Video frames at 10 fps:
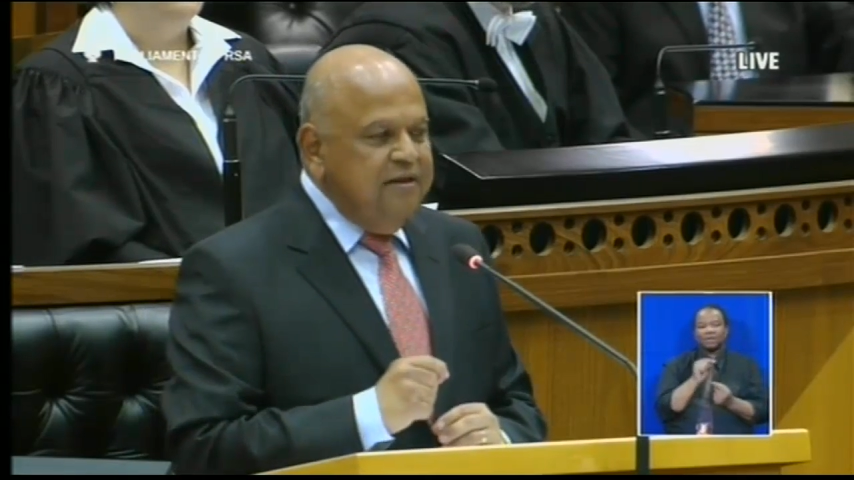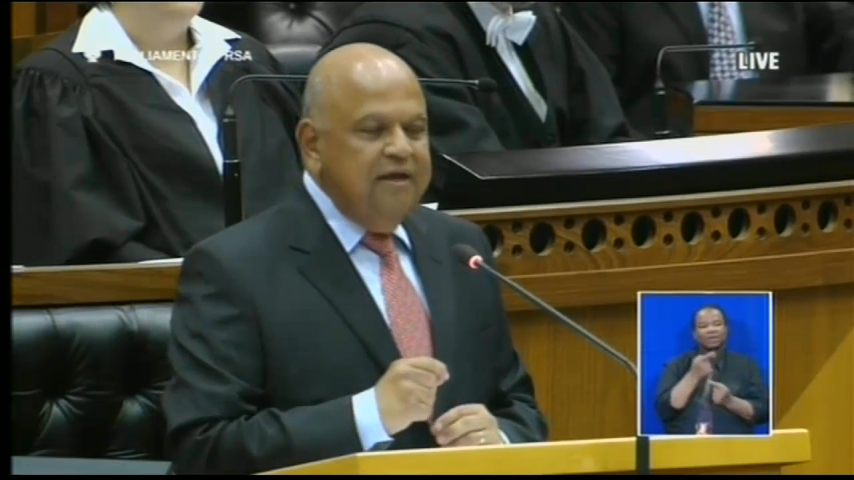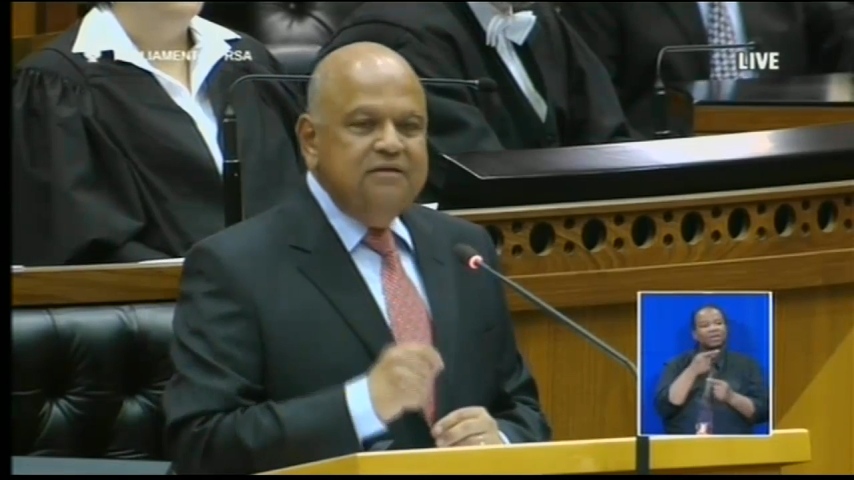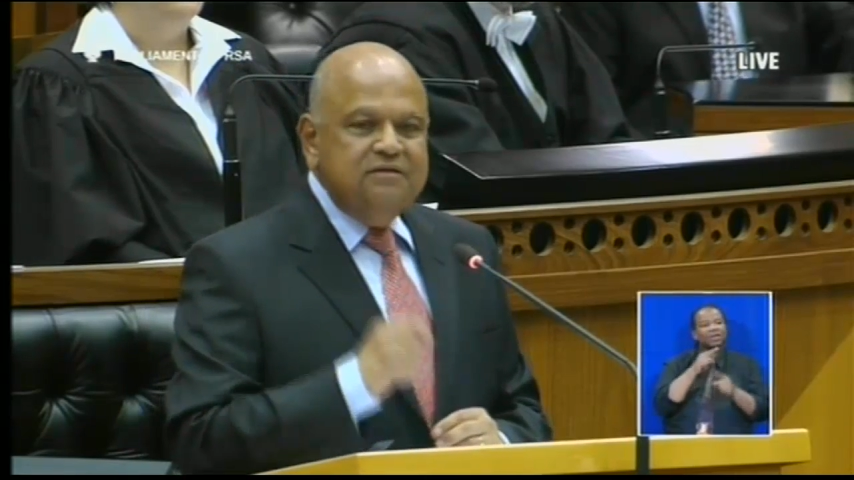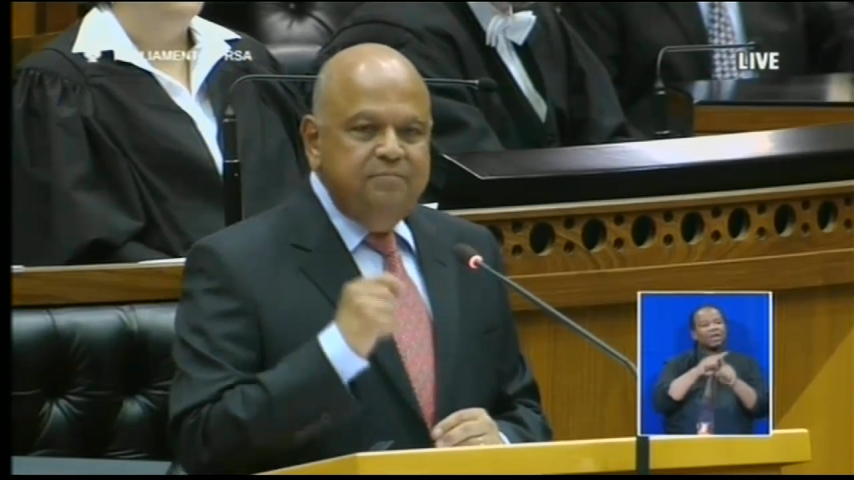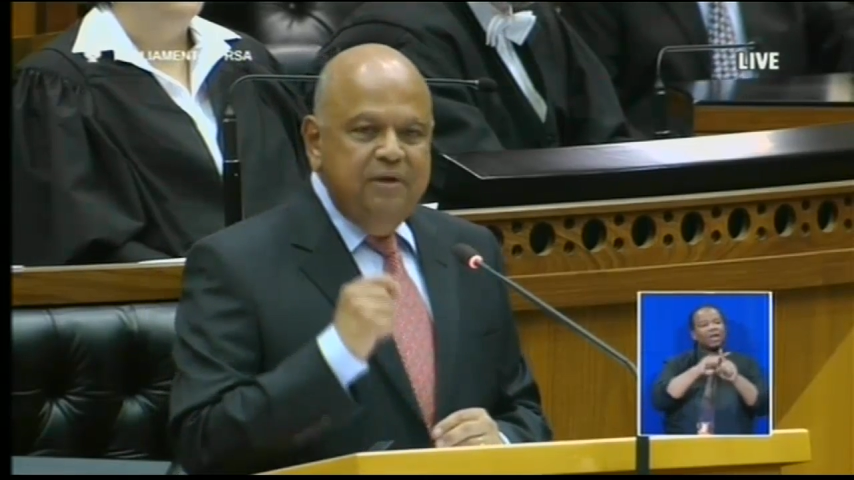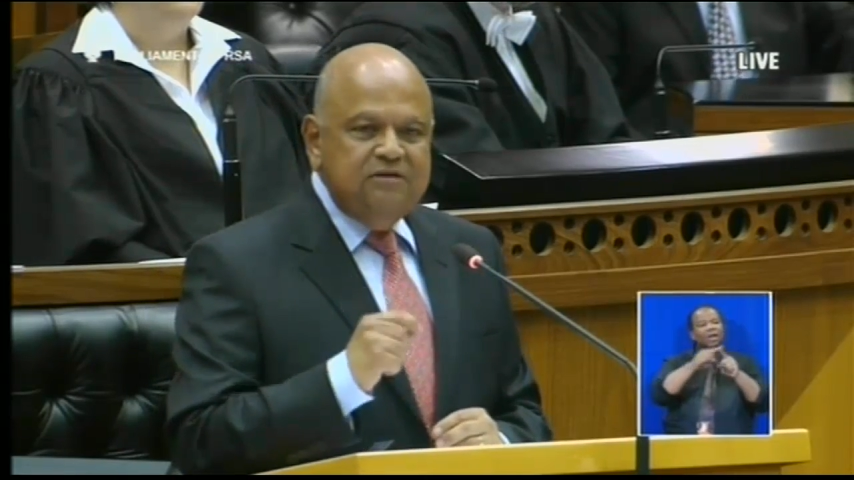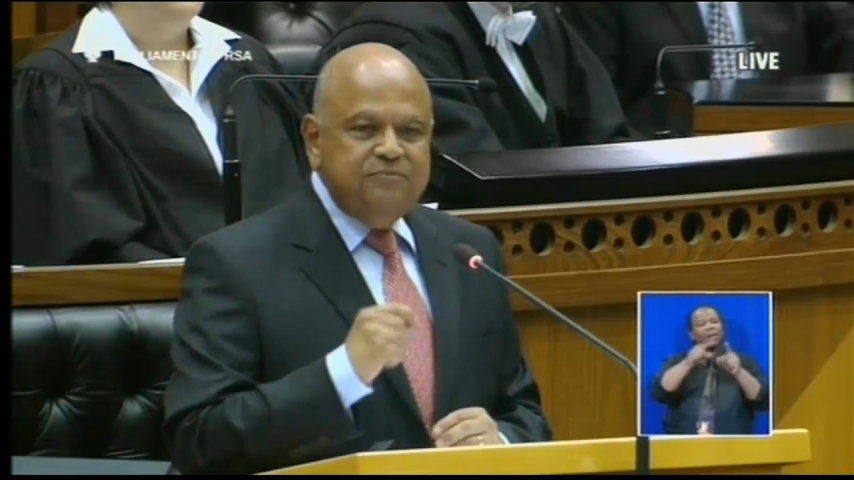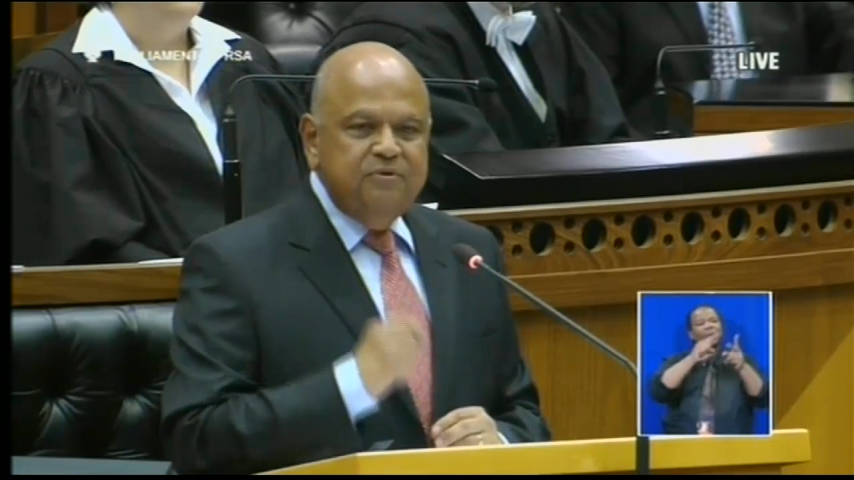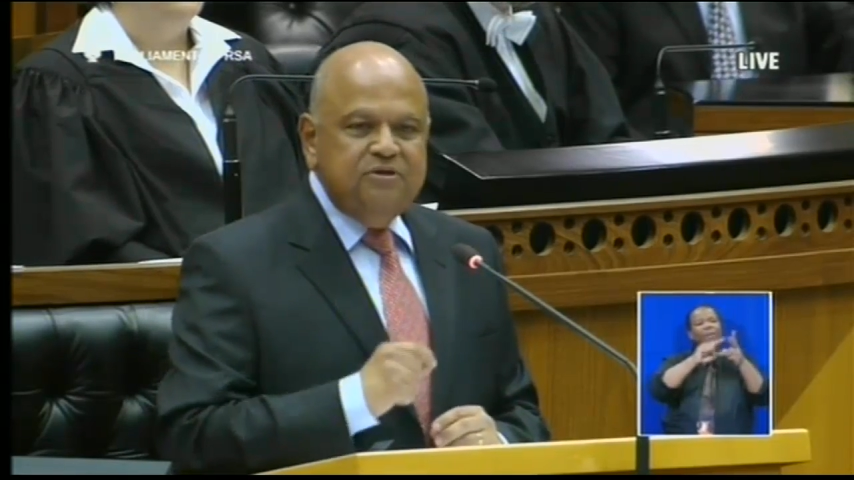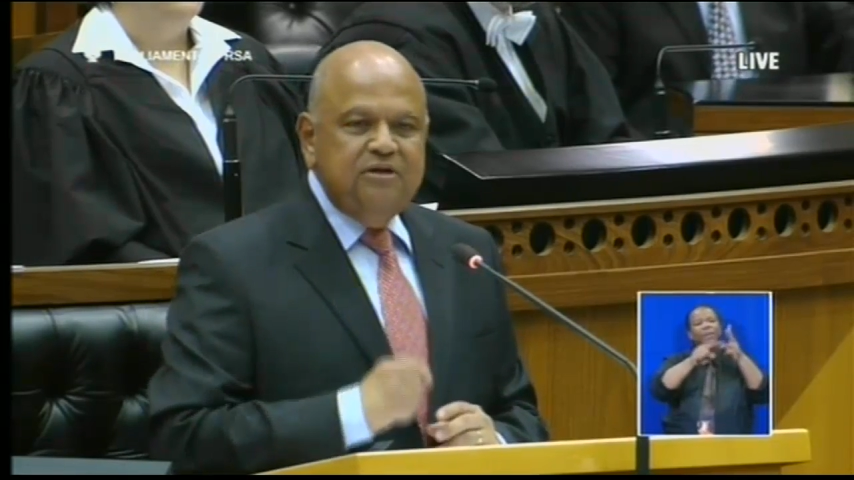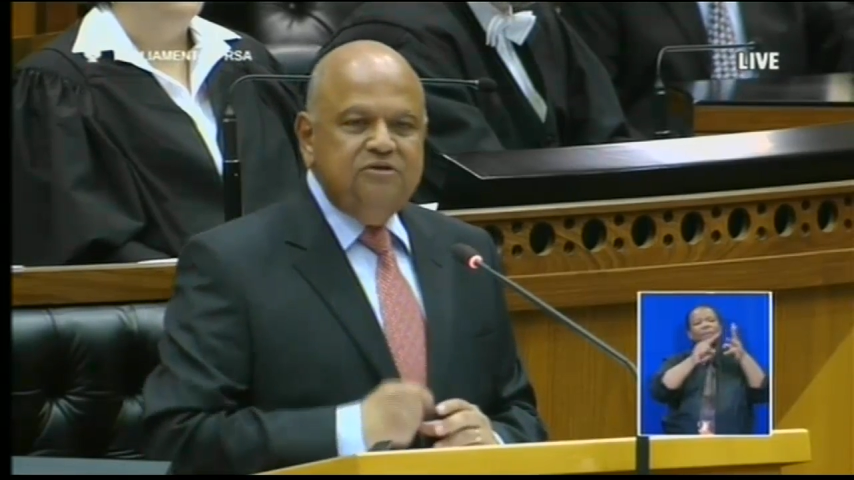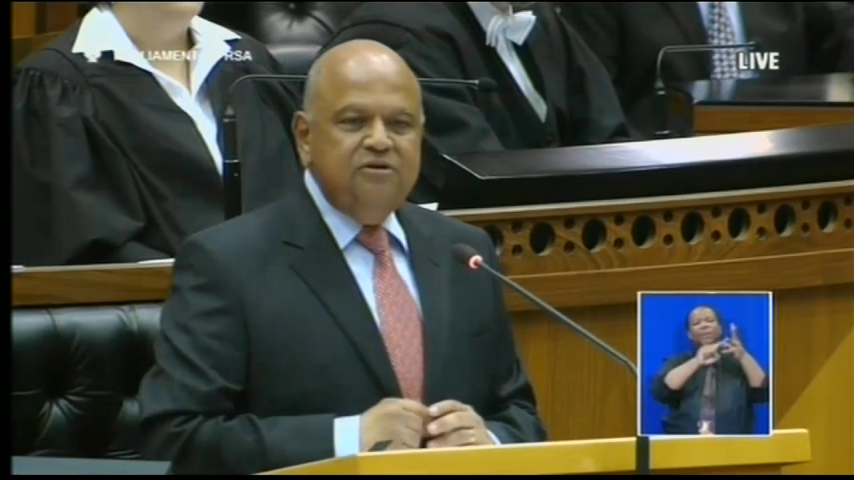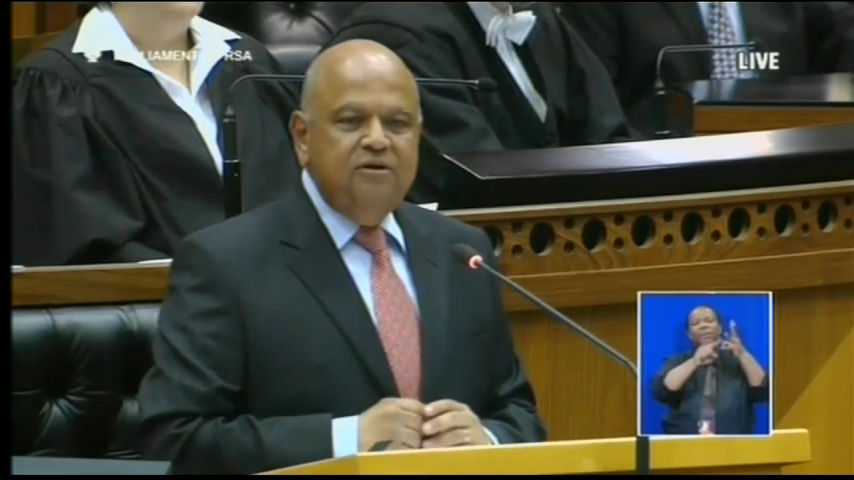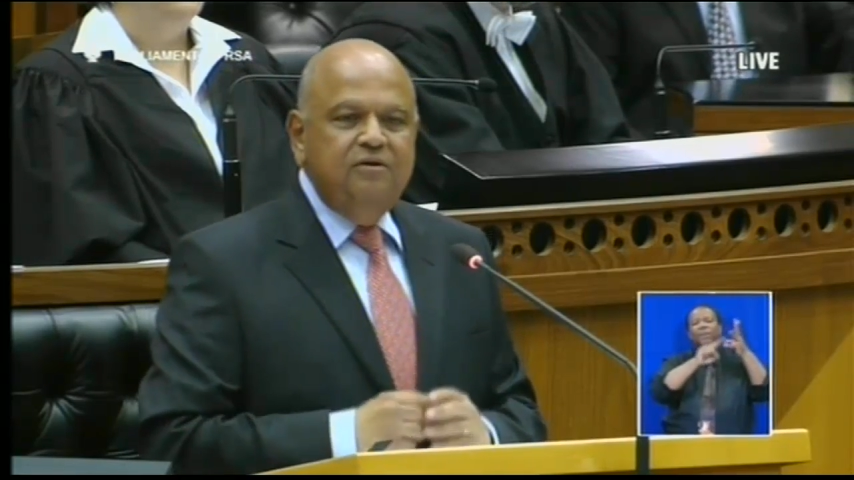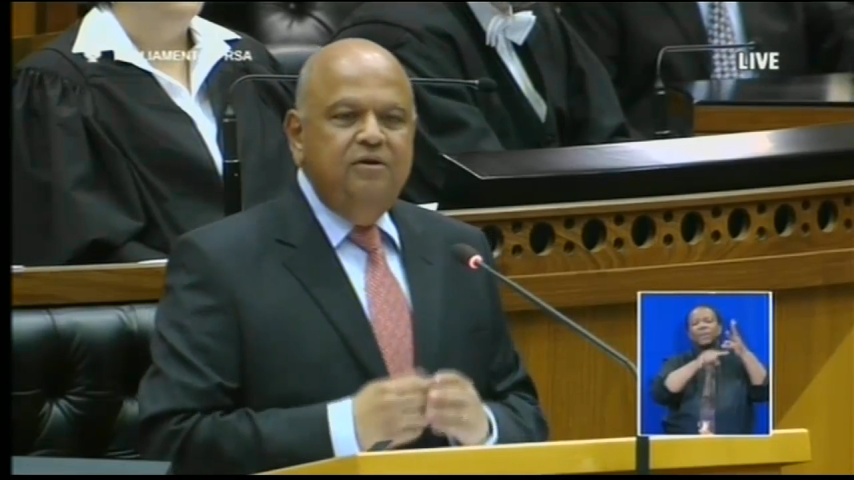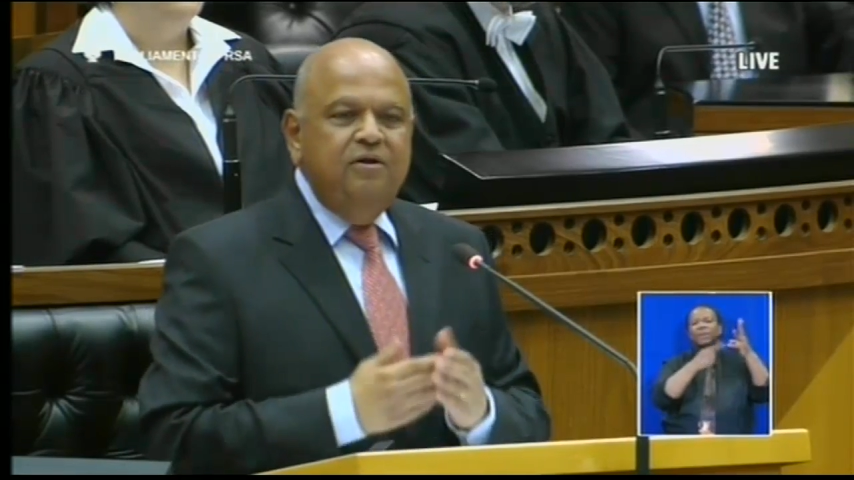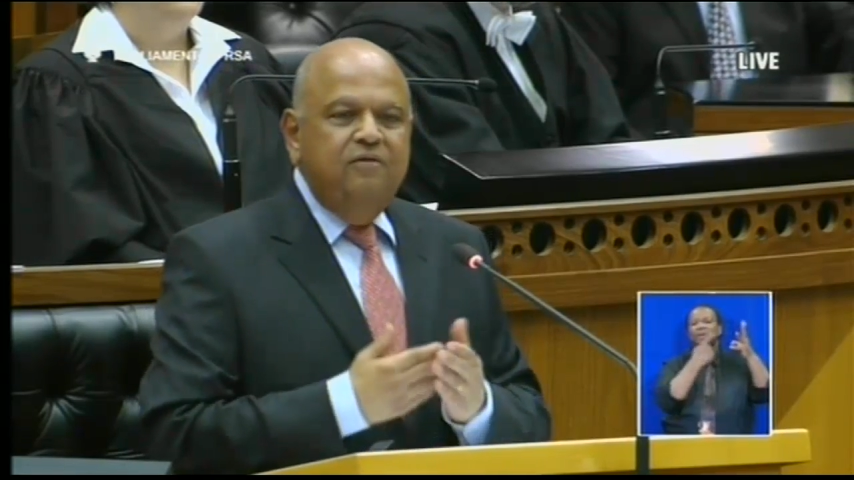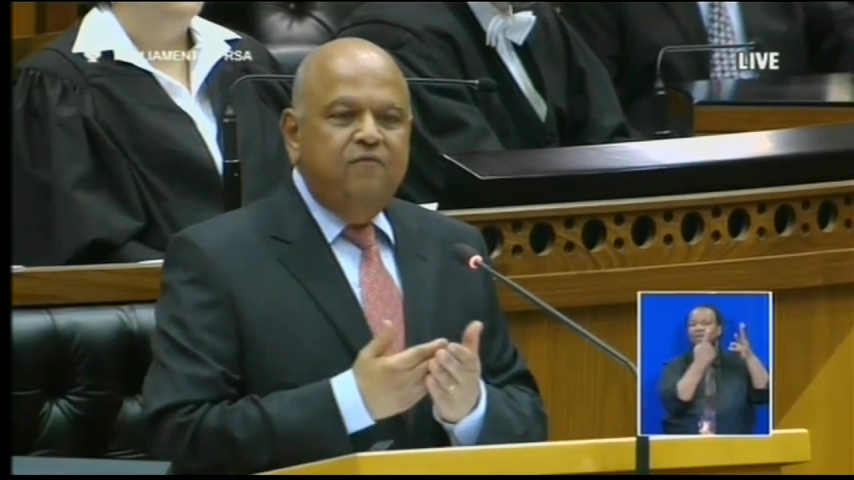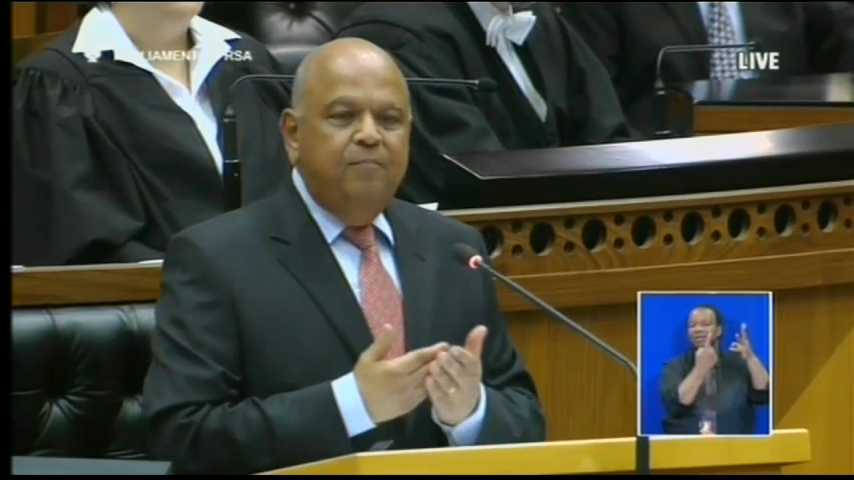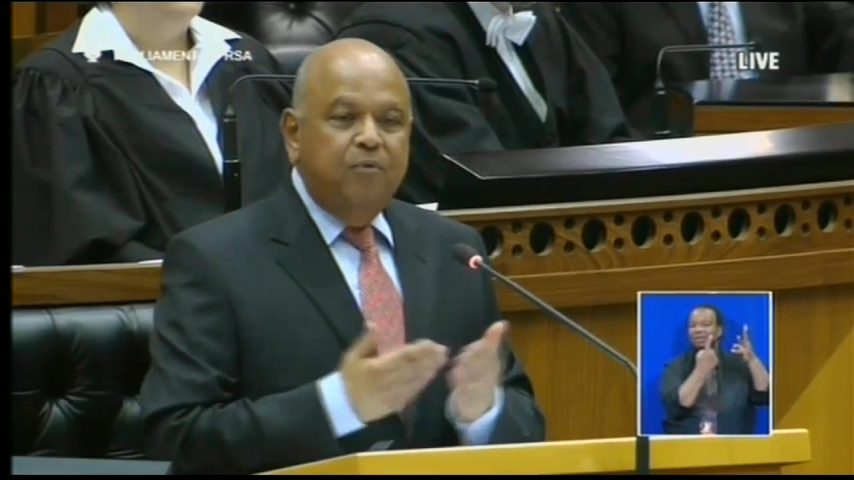there is immense potential for